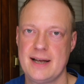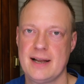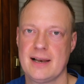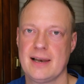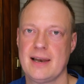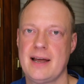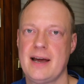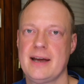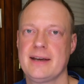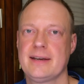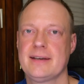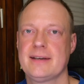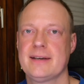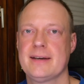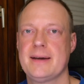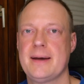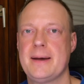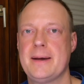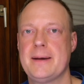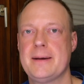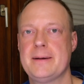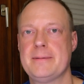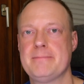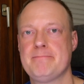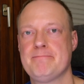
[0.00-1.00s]
like
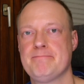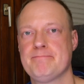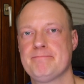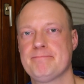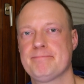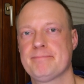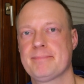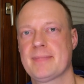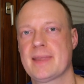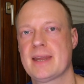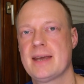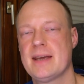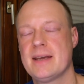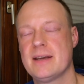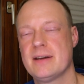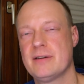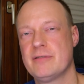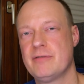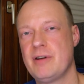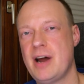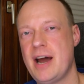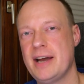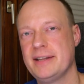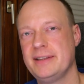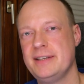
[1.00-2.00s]

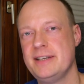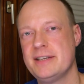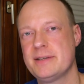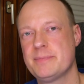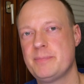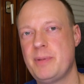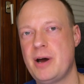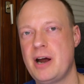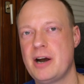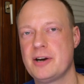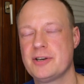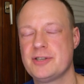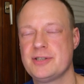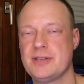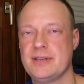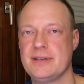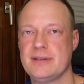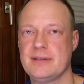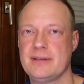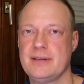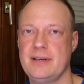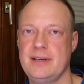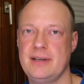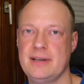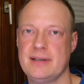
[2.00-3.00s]
write these parts
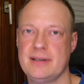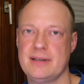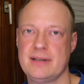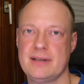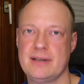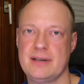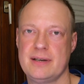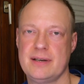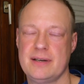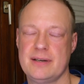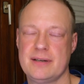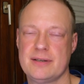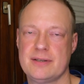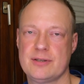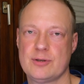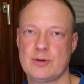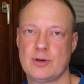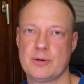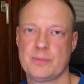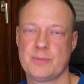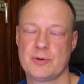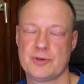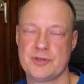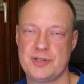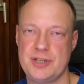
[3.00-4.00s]
in
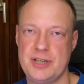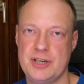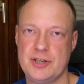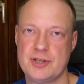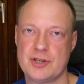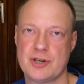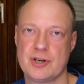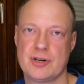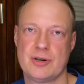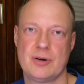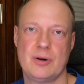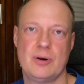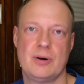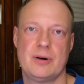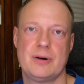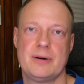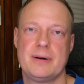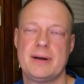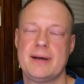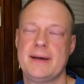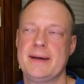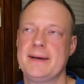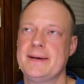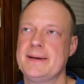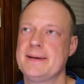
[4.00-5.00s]
stored procedure, or
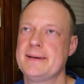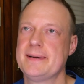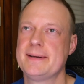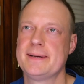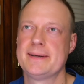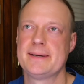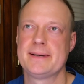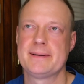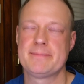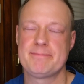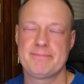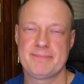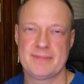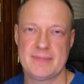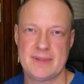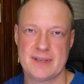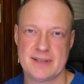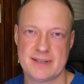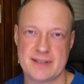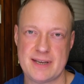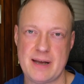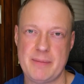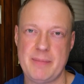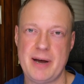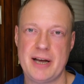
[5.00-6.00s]

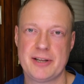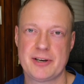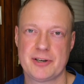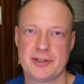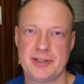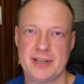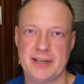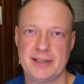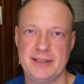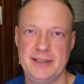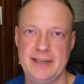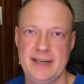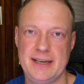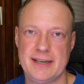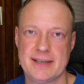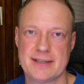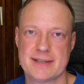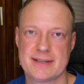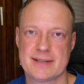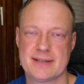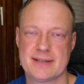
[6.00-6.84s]
some other techniques.